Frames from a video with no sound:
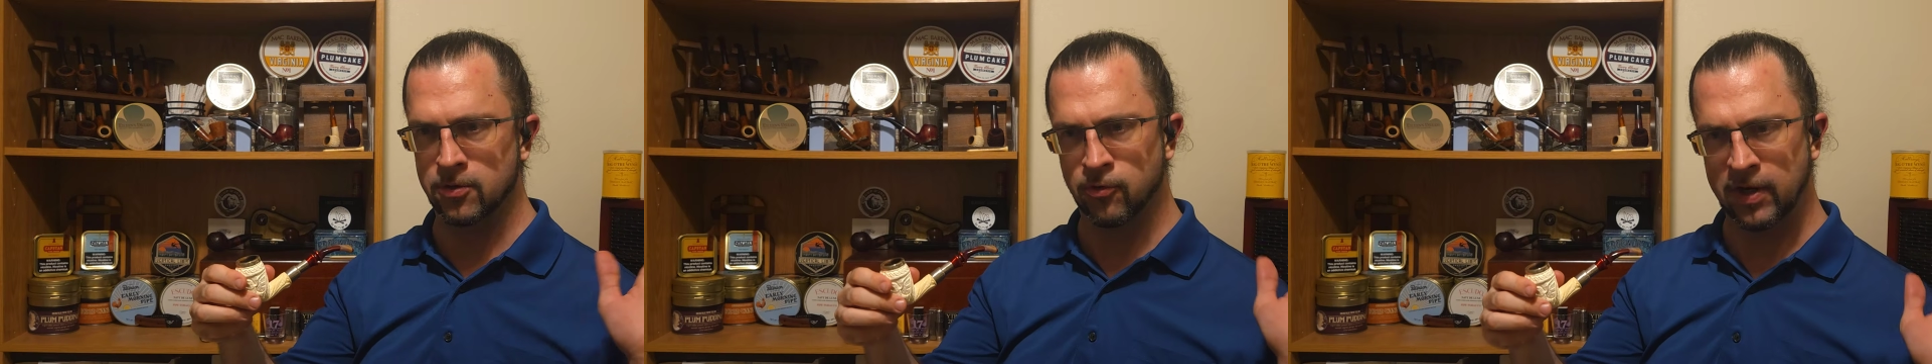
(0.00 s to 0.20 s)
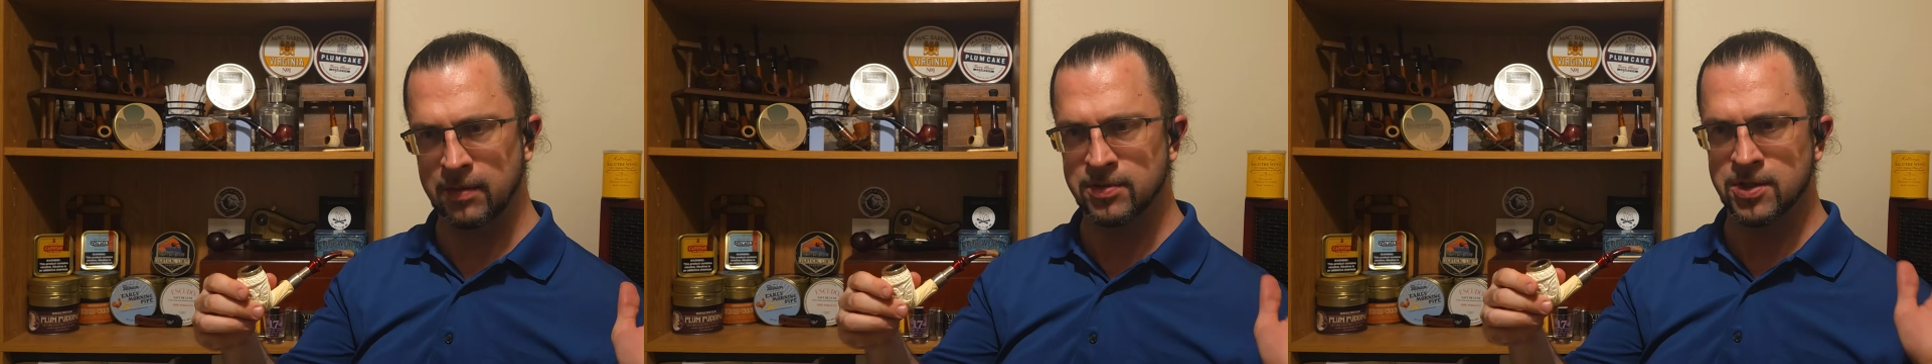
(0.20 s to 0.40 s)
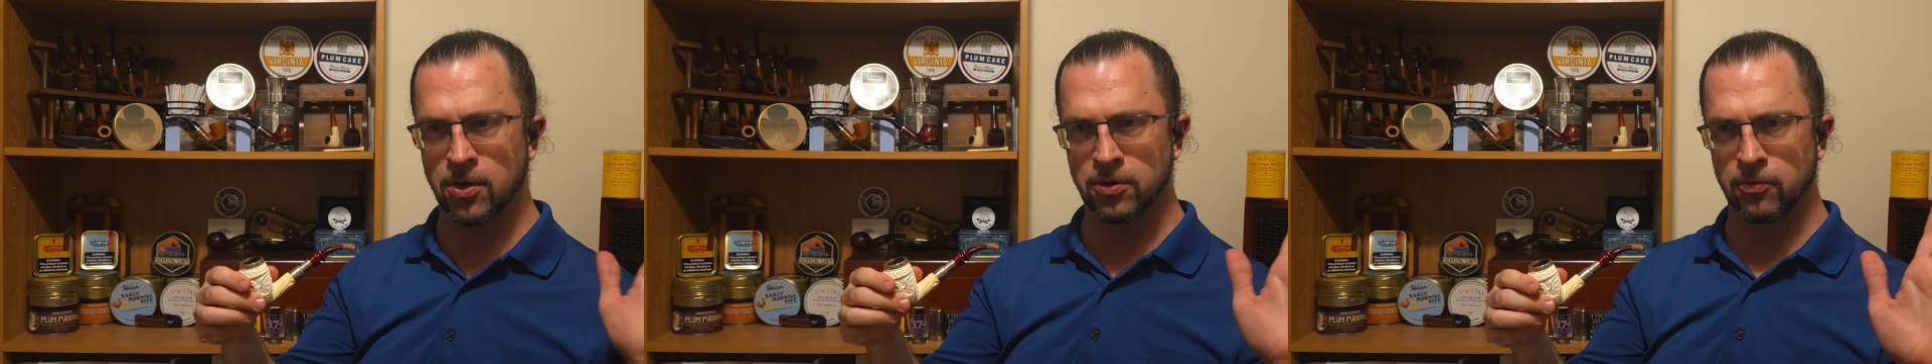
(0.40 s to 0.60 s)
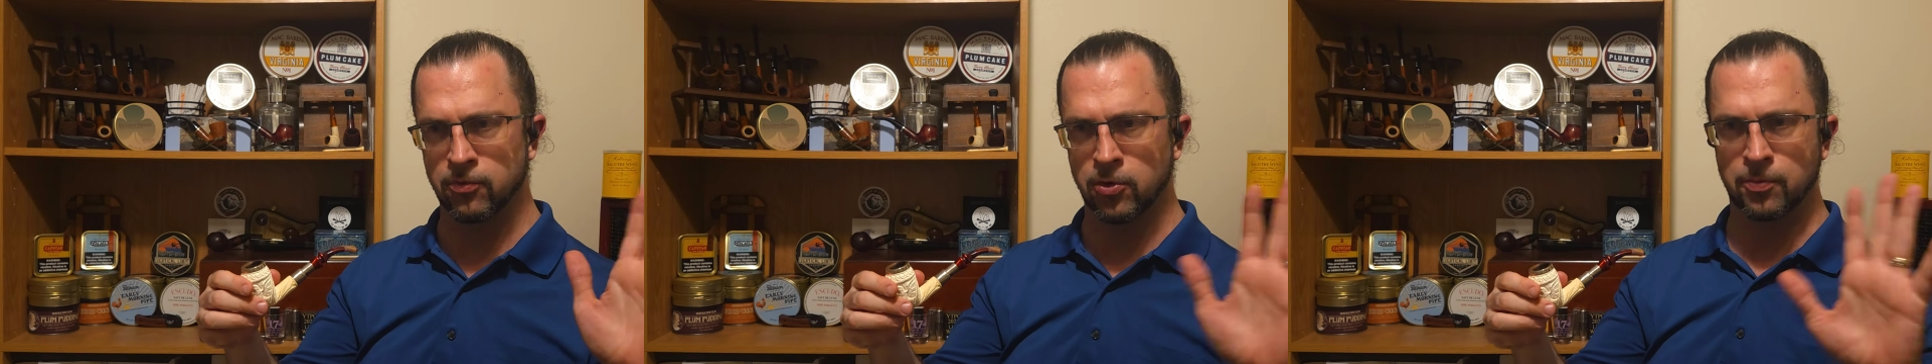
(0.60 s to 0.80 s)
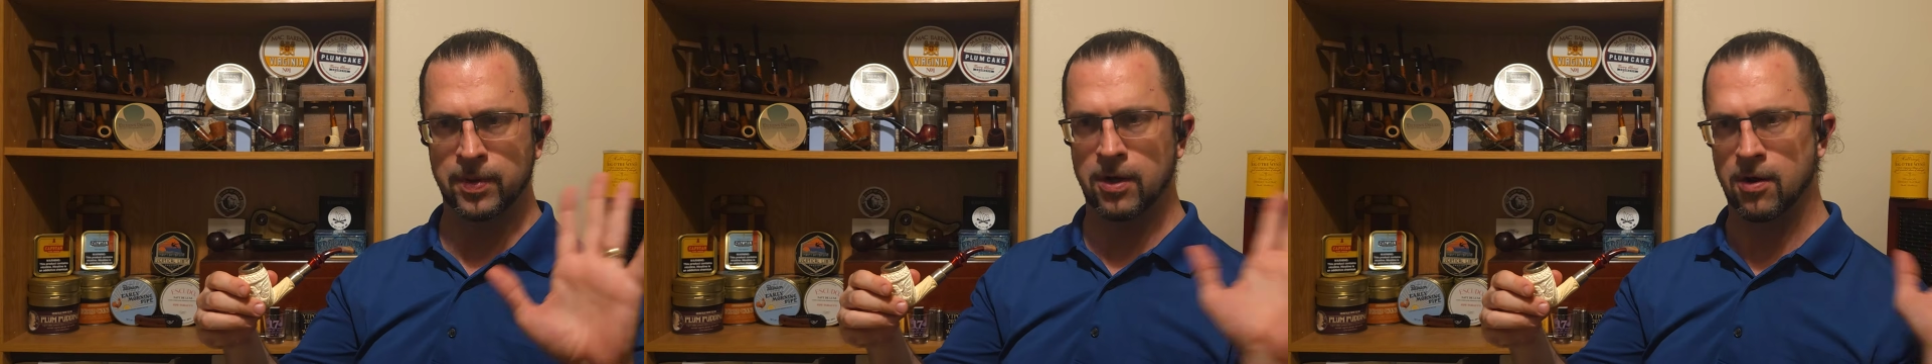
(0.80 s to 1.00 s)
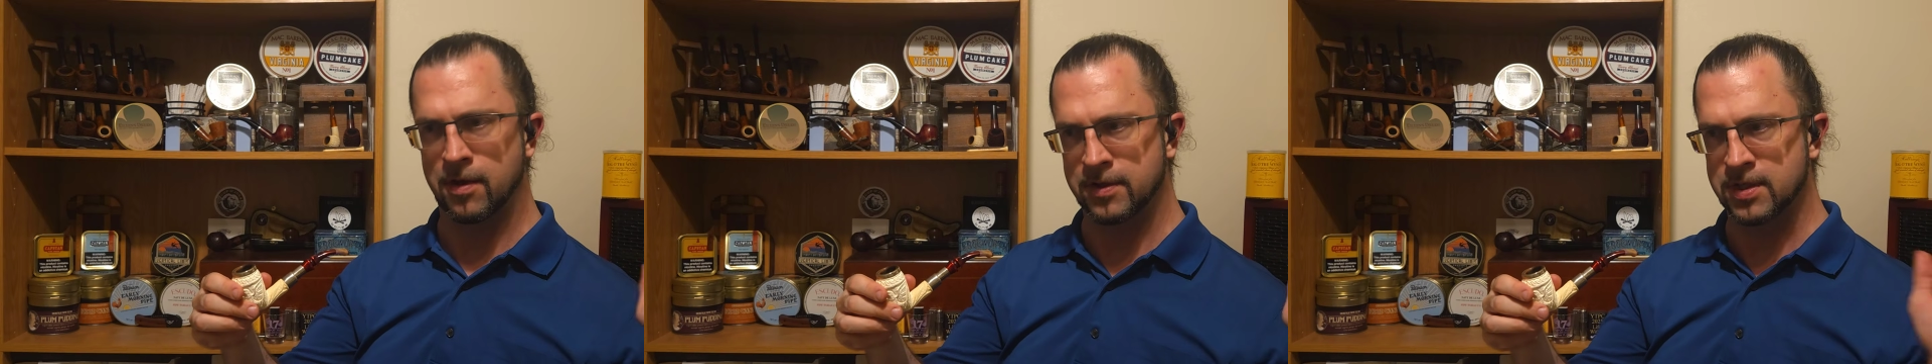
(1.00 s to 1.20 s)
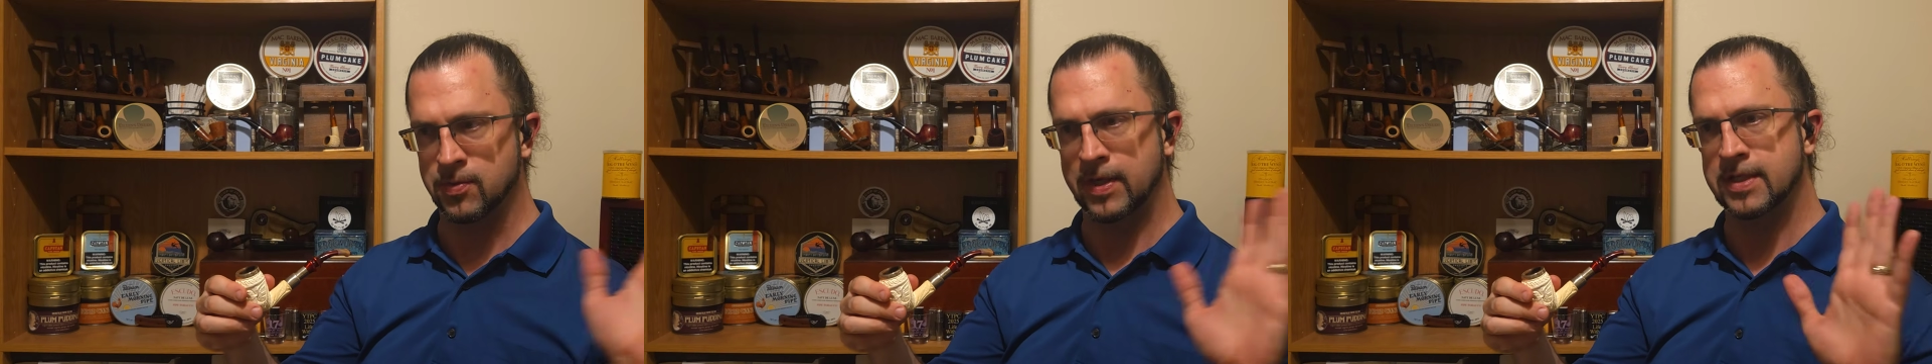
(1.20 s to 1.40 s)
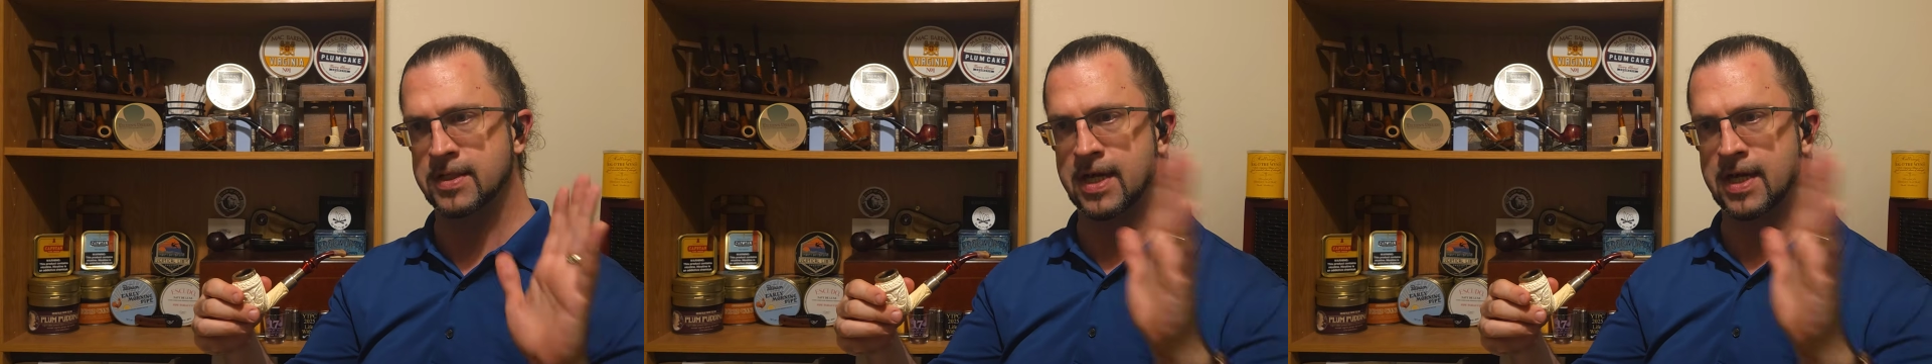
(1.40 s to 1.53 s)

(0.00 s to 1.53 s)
cream soda root beer on the sweet